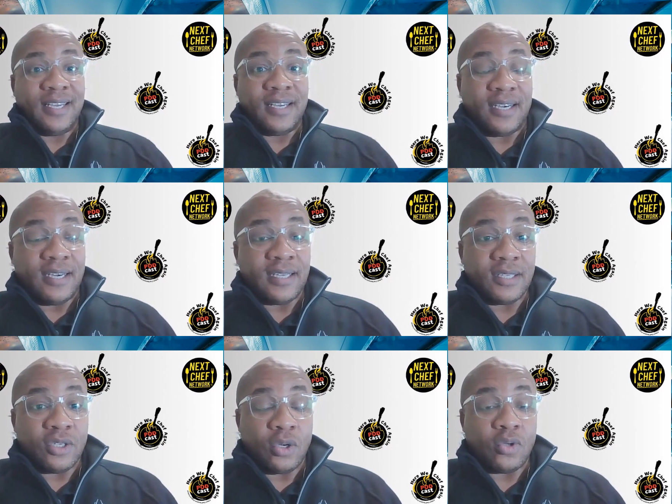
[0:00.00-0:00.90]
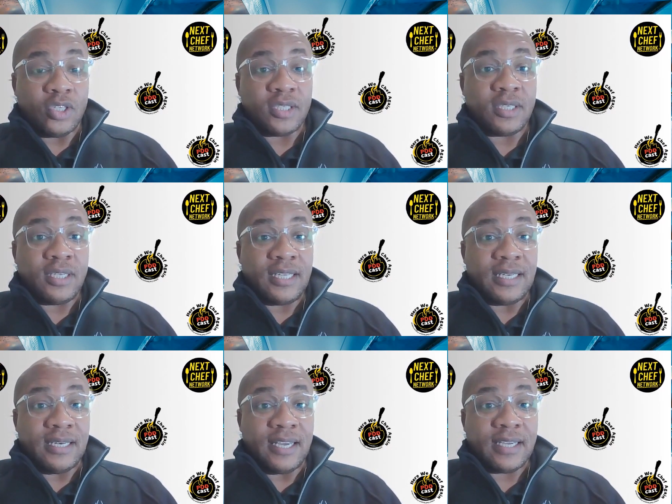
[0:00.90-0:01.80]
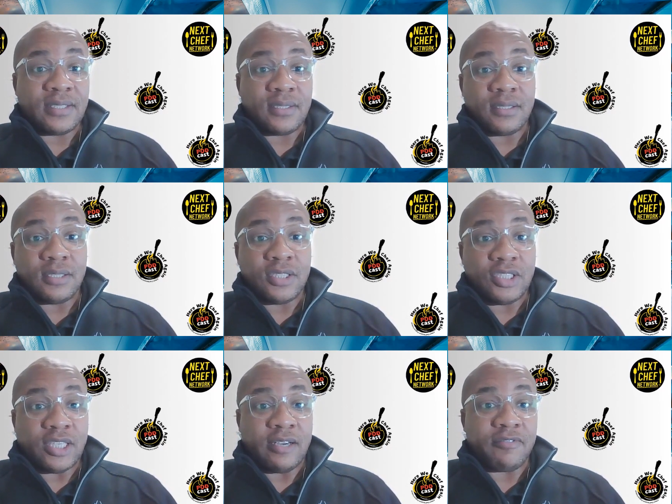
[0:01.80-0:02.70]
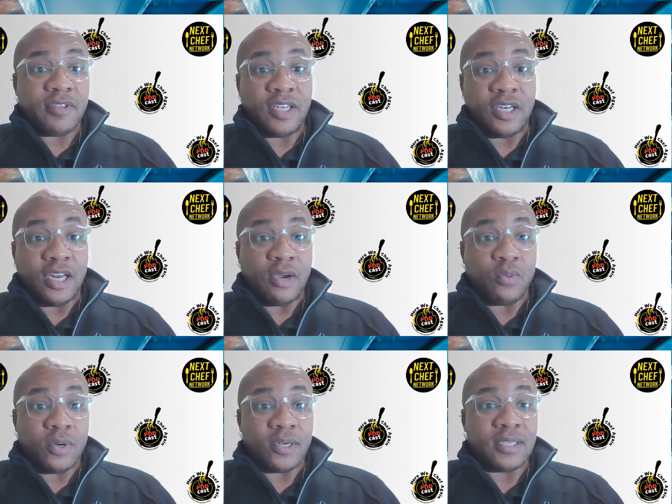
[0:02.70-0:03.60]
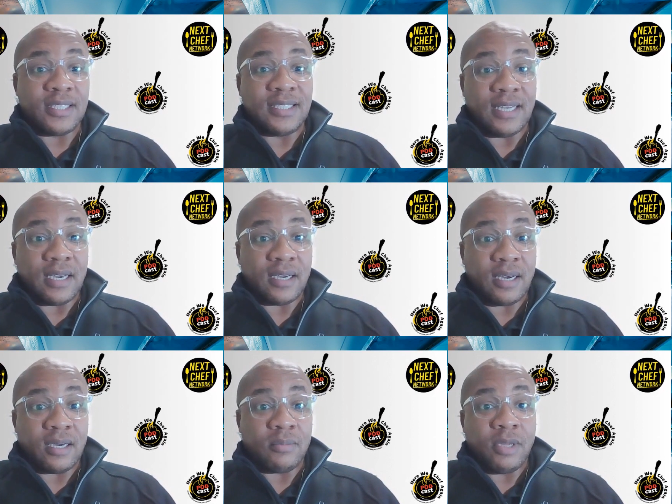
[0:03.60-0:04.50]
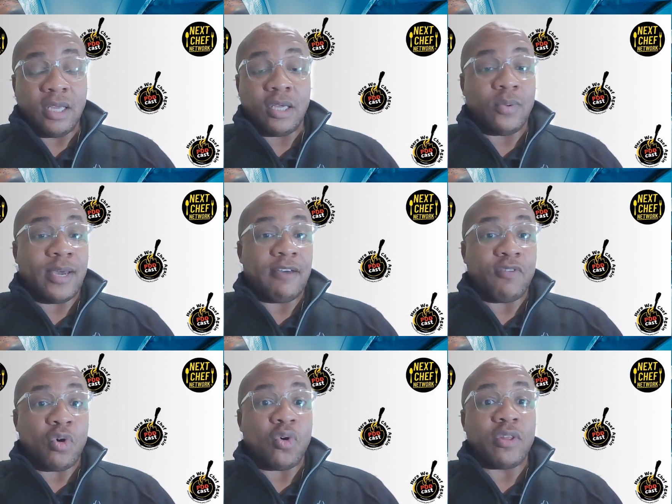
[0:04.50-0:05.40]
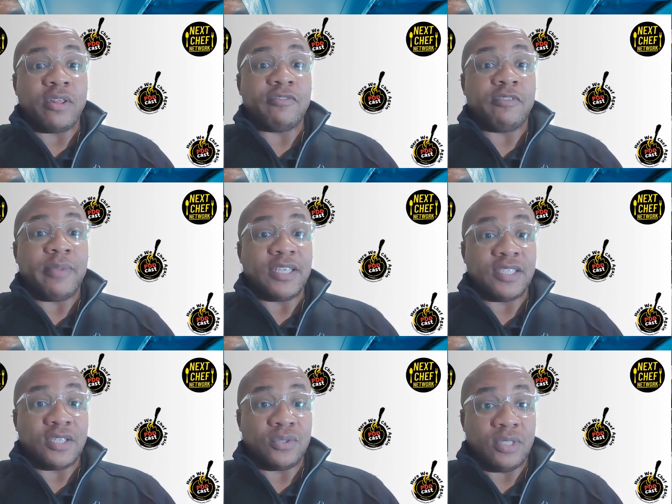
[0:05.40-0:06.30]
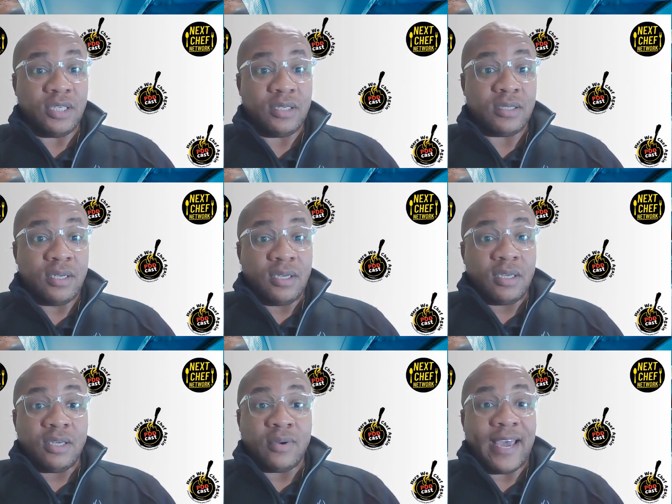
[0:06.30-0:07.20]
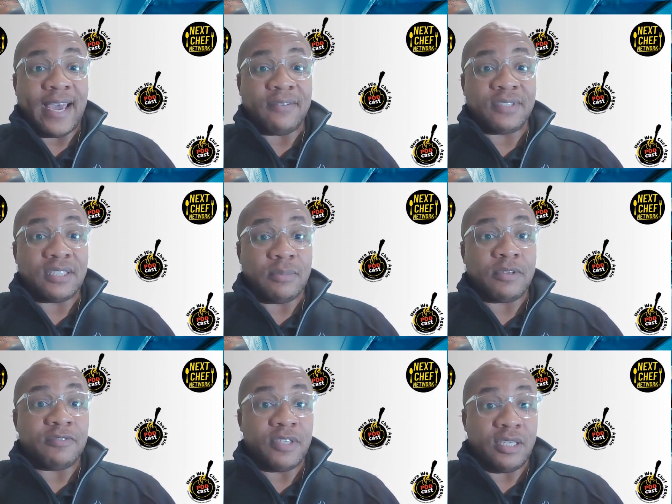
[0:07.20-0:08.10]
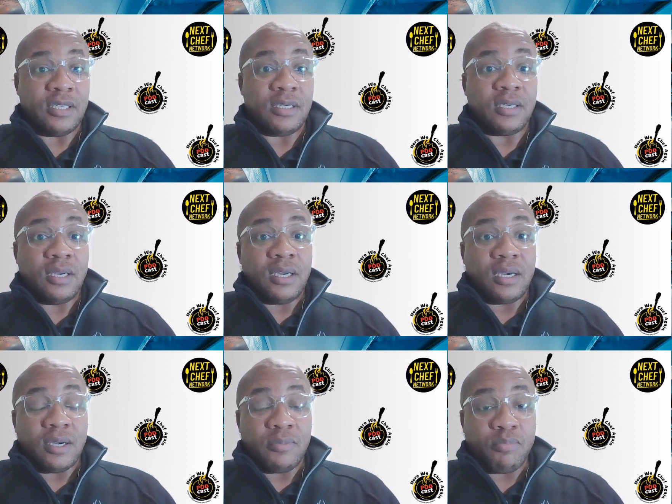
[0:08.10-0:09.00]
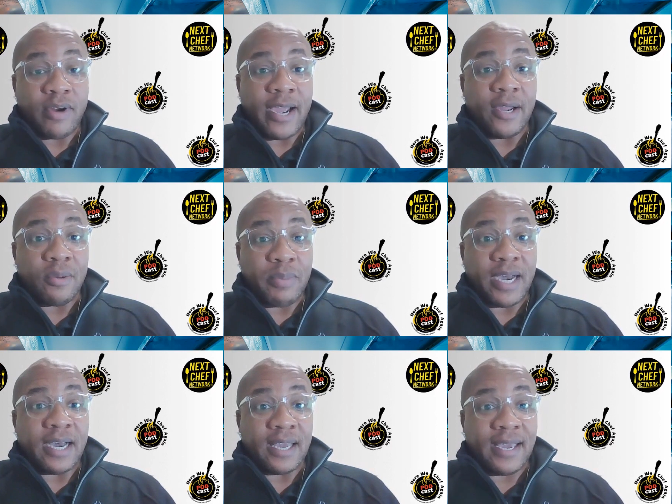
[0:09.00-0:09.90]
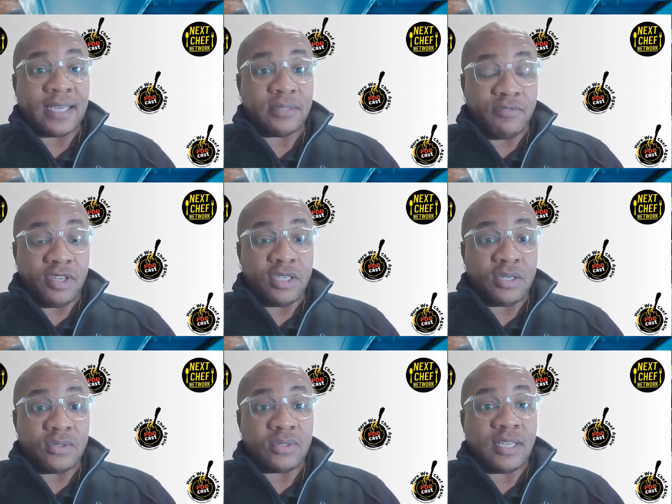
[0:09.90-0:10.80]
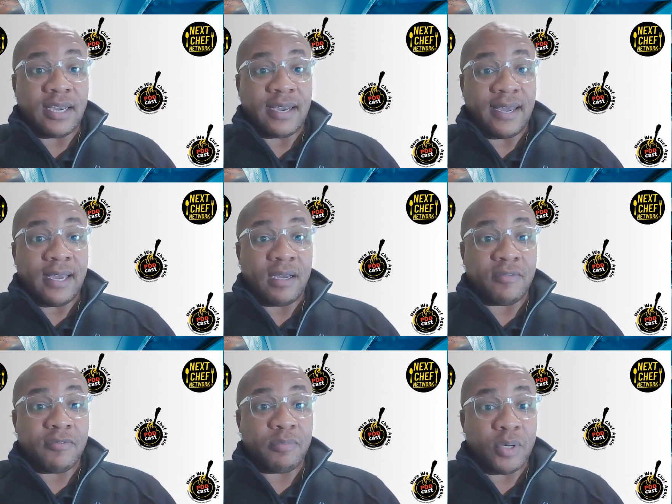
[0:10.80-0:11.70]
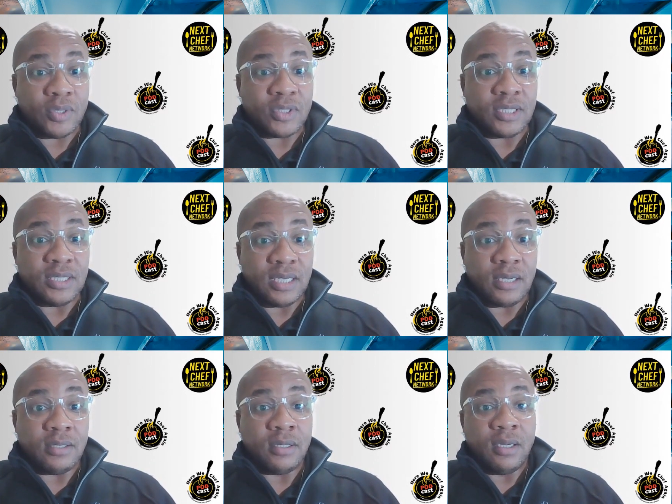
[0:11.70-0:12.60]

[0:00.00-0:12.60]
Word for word: uh, go to nextchefnetwork.com. It will have all the information that you need. It will have some of the uh, prior podcast videos that I have personally done,